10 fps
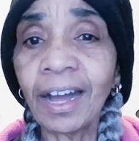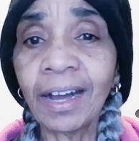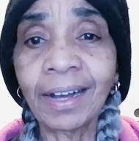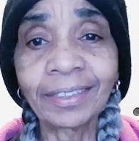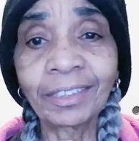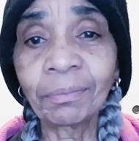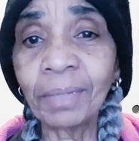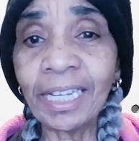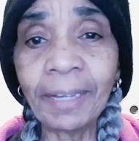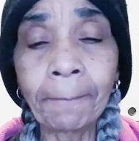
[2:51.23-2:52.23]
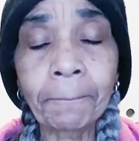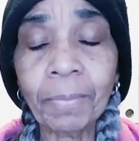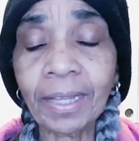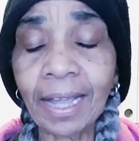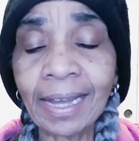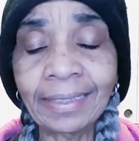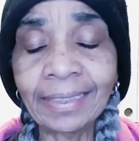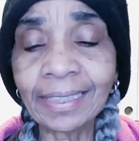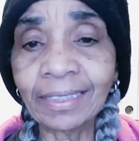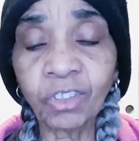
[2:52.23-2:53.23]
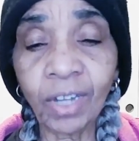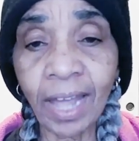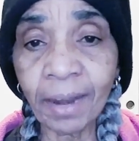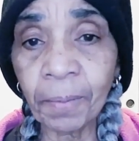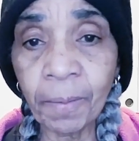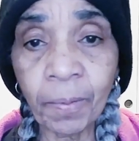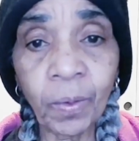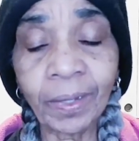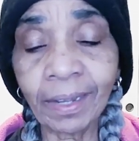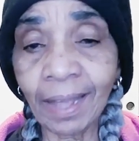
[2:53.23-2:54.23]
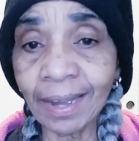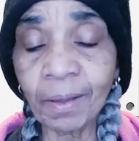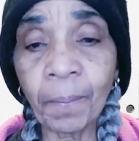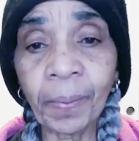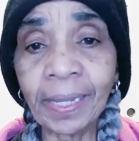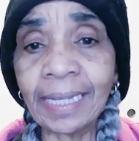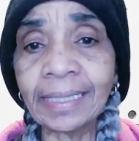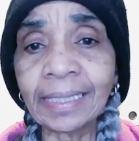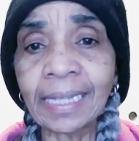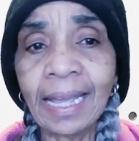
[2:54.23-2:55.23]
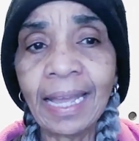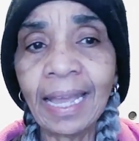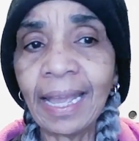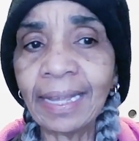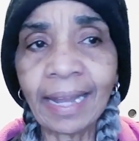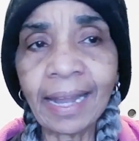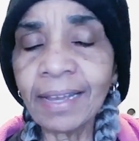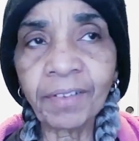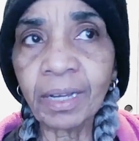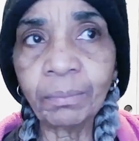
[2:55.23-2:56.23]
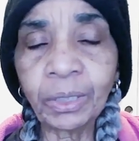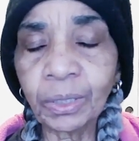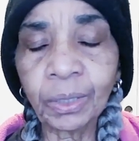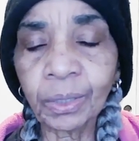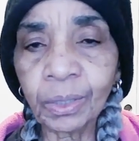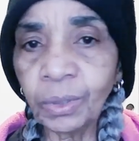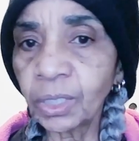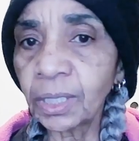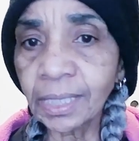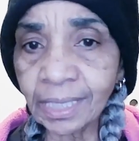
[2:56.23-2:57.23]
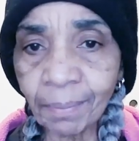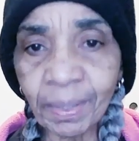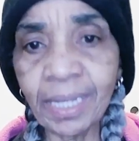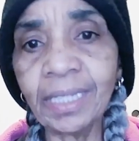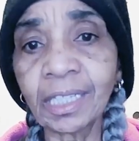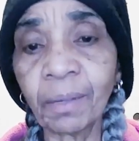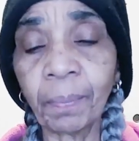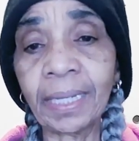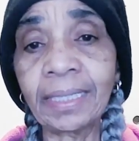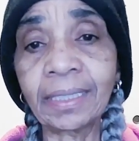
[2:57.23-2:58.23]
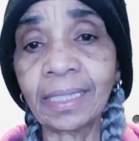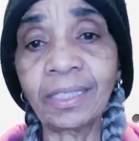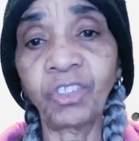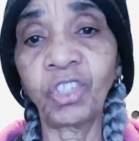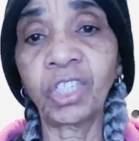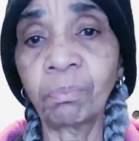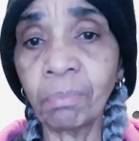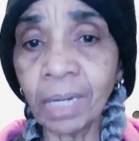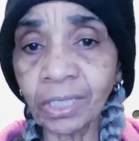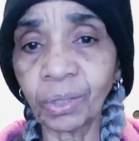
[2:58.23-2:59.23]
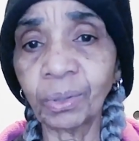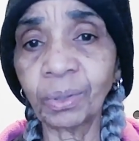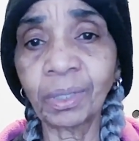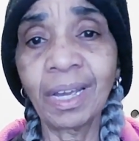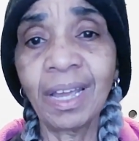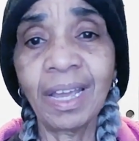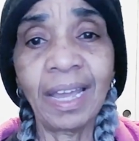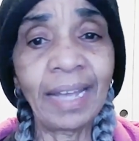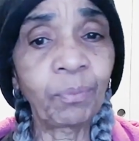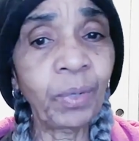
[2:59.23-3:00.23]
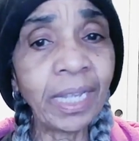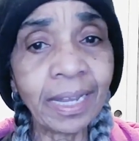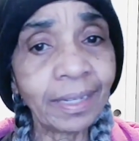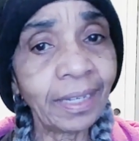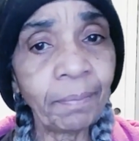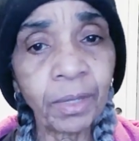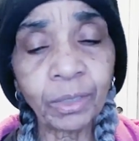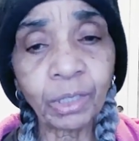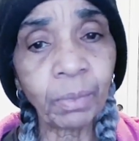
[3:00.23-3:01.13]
To me, I listen to a lot of people with a lot of complaints, and I have come to the conclusion some of these complaints is just muscles, and we got to keep those